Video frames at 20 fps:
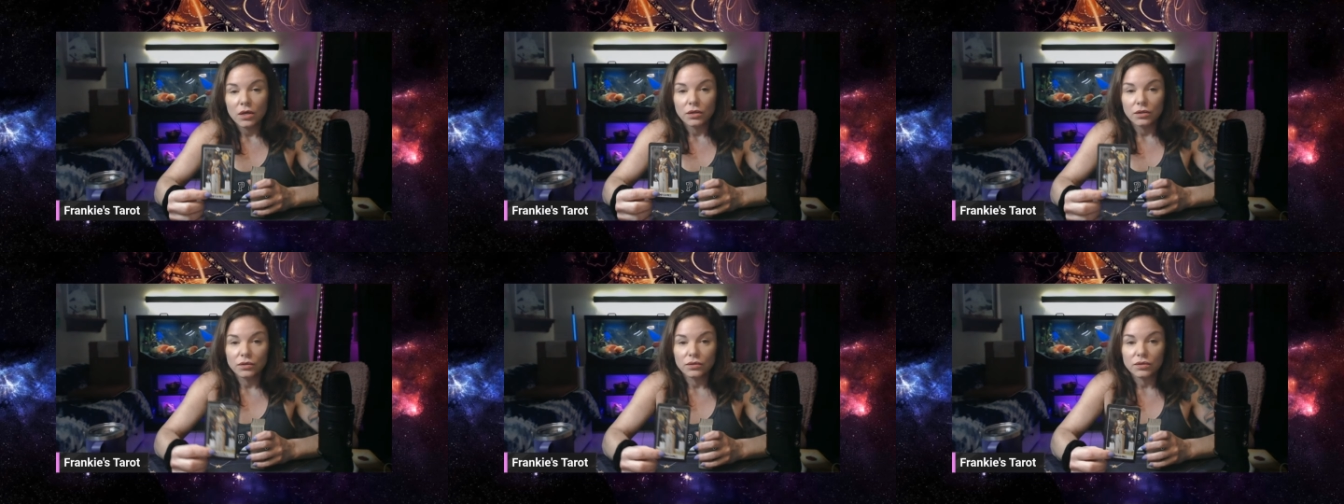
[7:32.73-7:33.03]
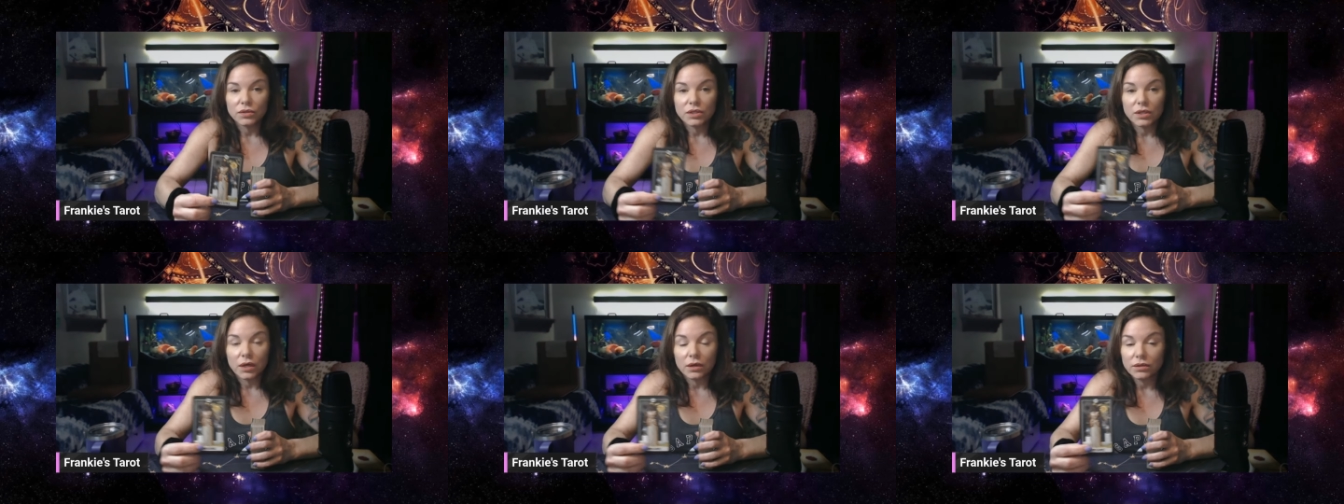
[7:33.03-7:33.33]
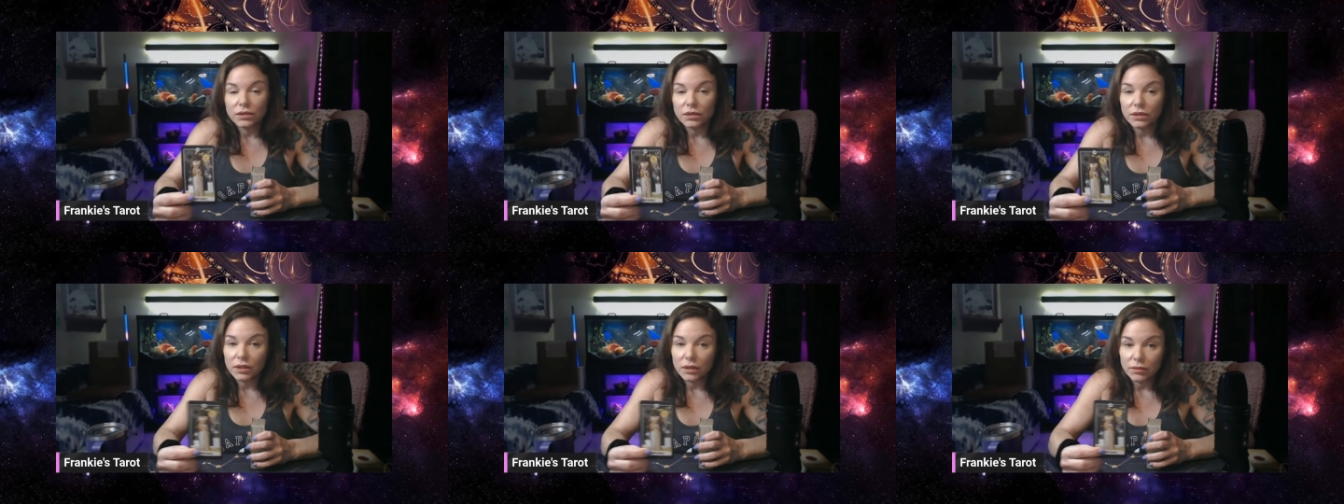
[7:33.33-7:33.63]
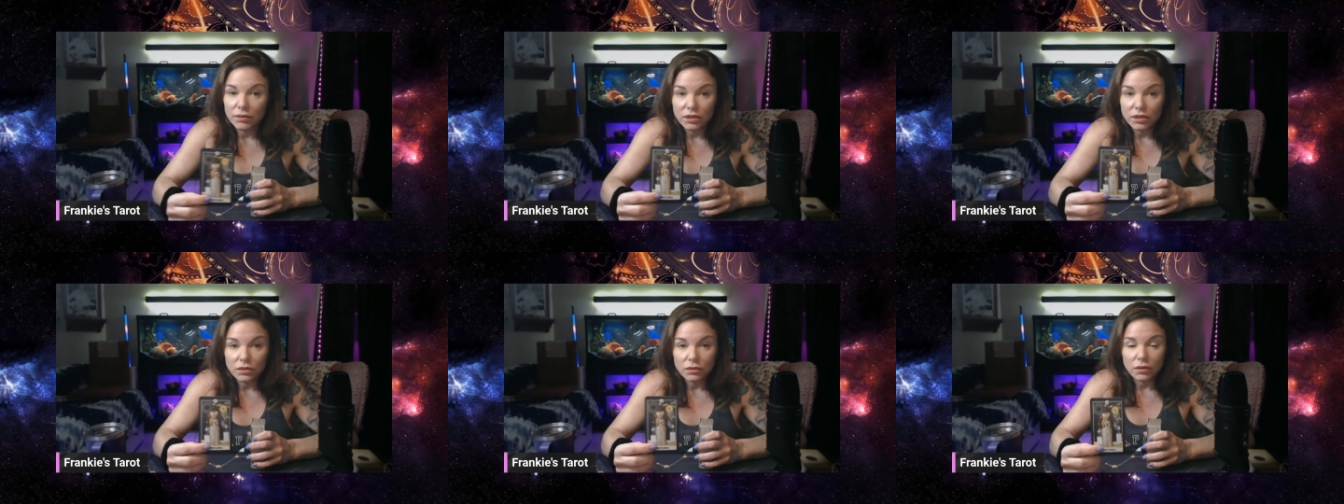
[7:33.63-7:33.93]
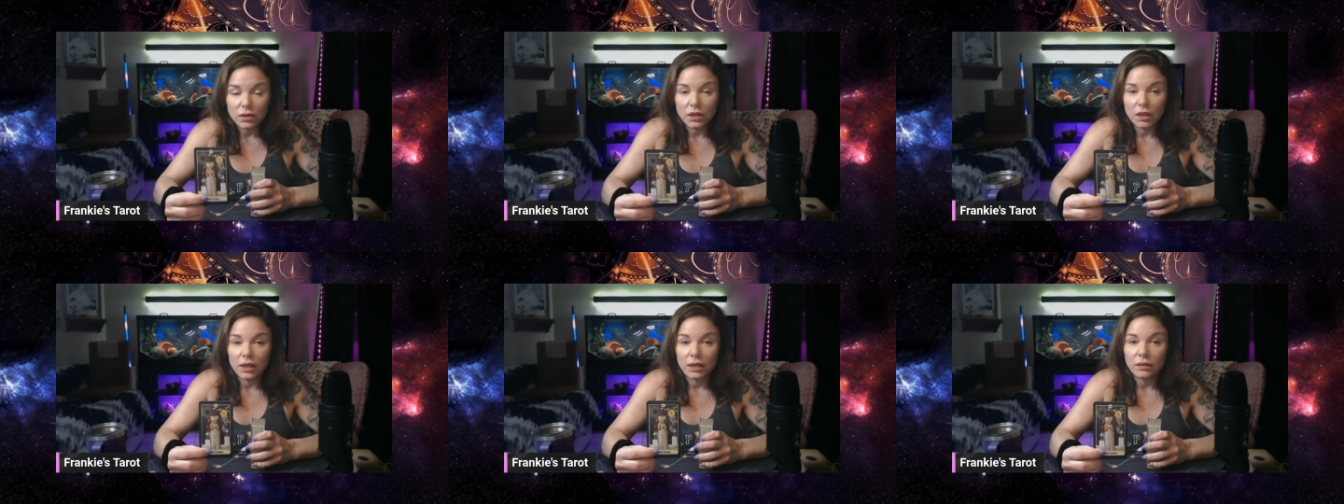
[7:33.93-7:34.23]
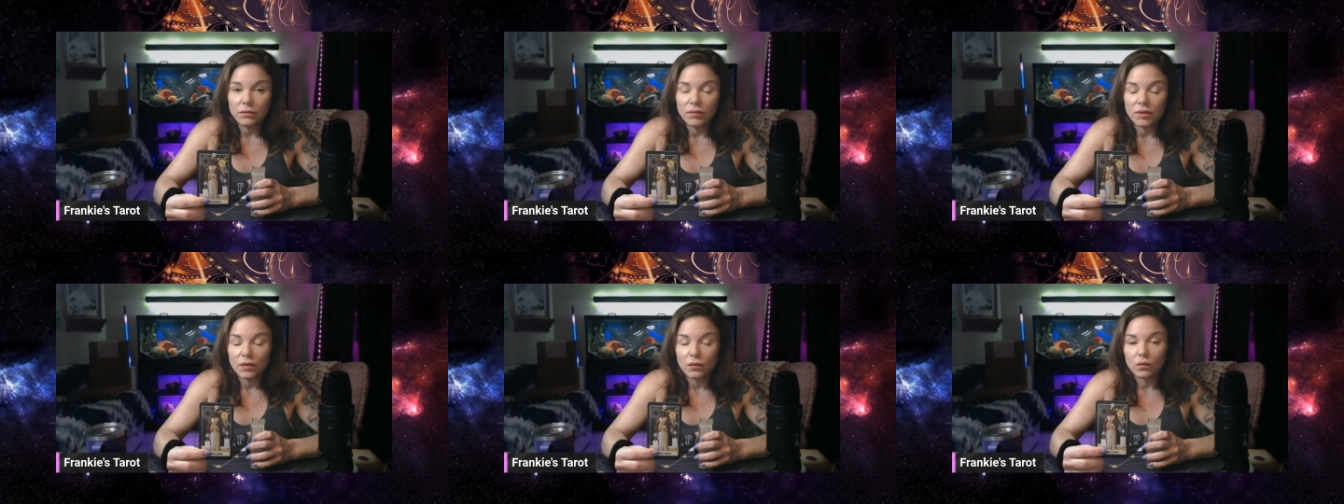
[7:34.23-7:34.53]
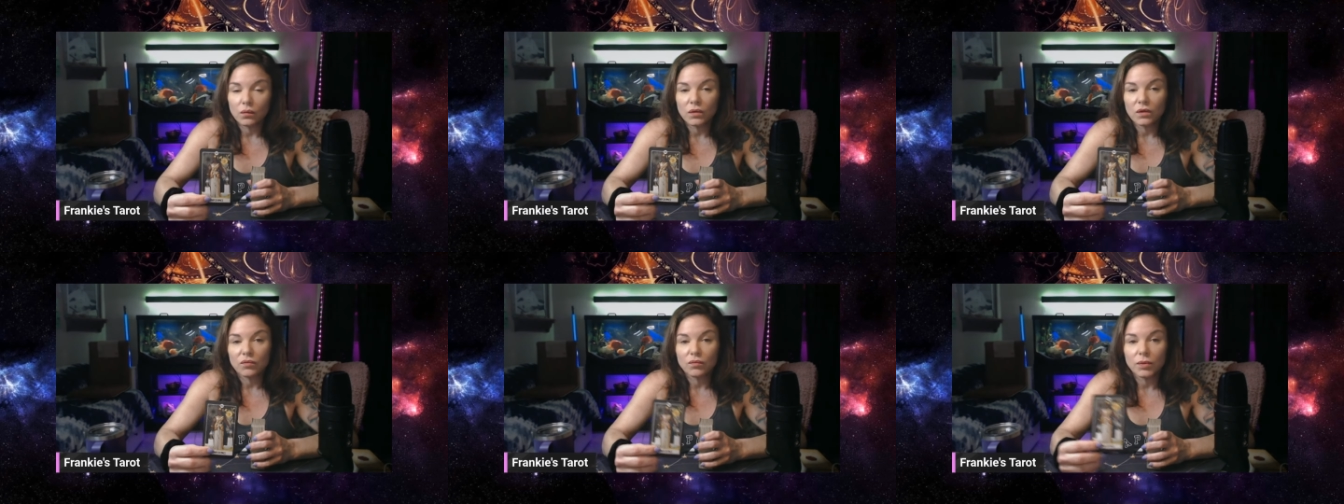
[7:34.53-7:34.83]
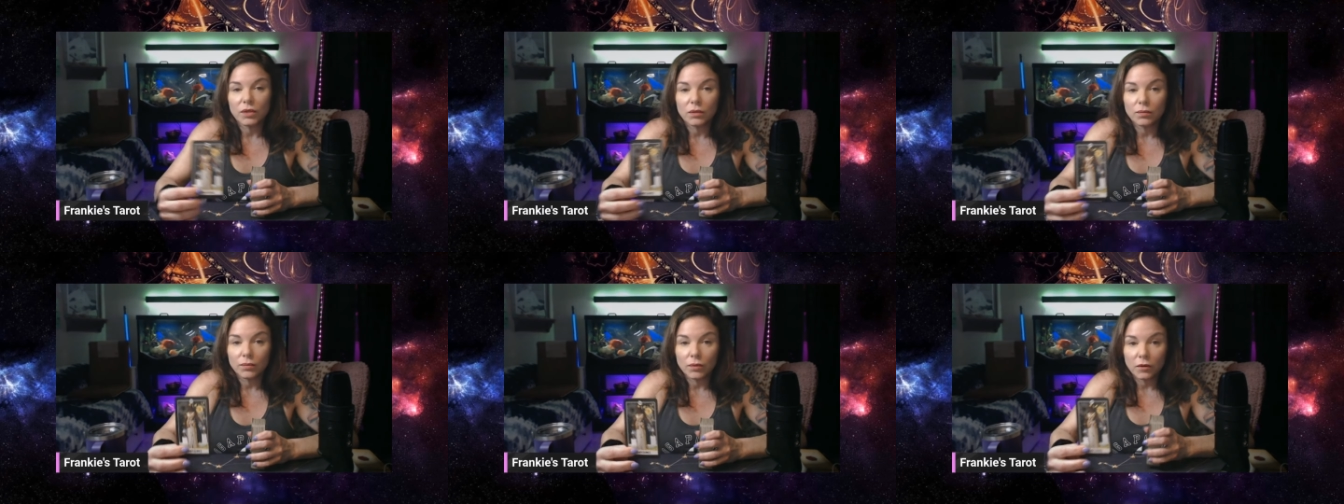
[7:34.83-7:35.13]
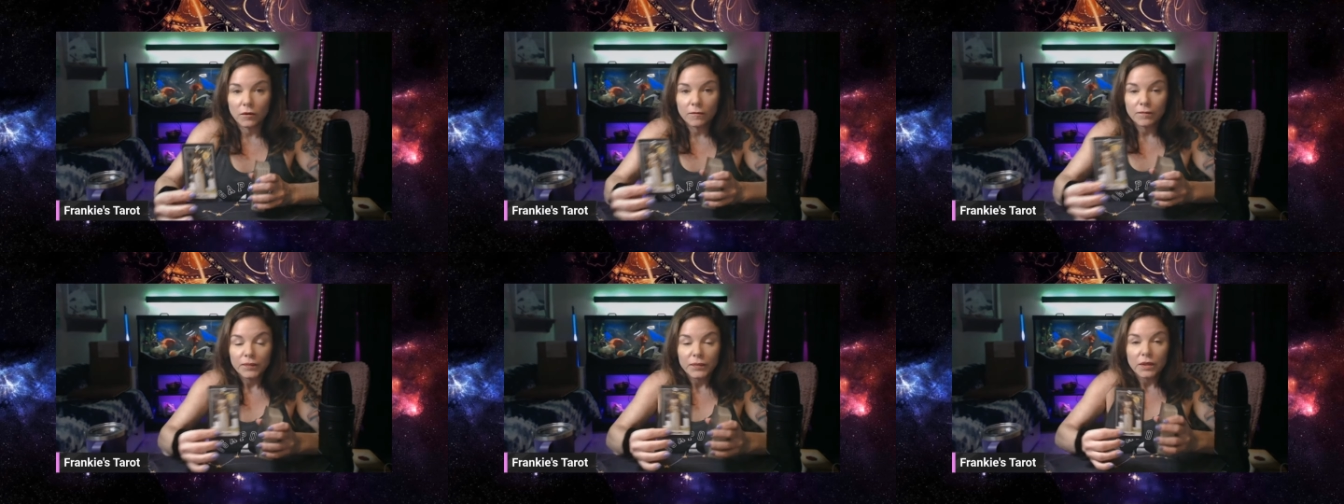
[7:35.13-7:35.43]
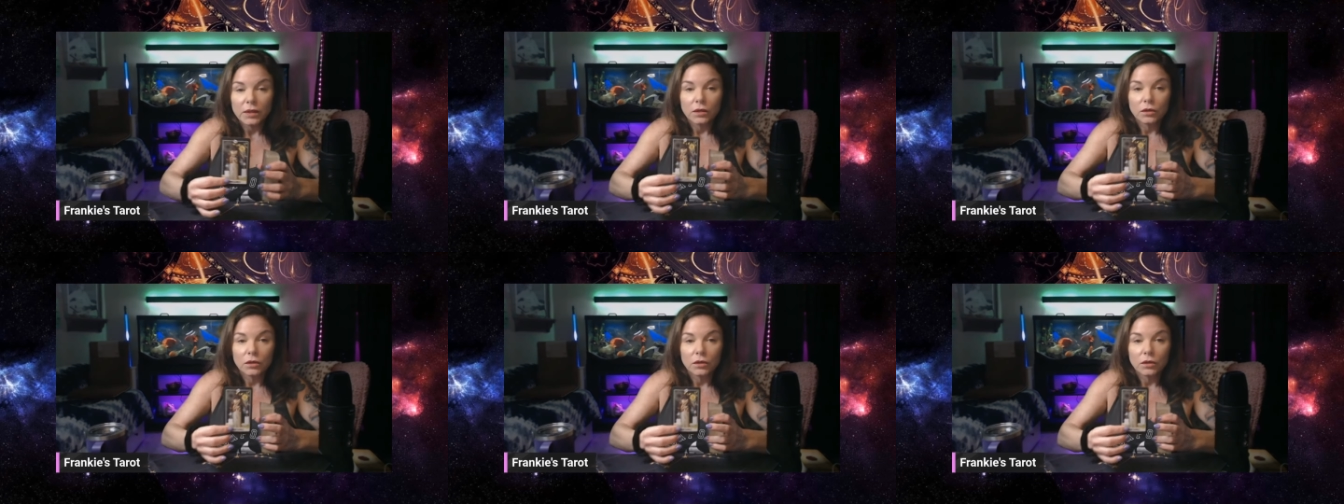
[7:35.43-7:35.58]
You start to come into alignment with people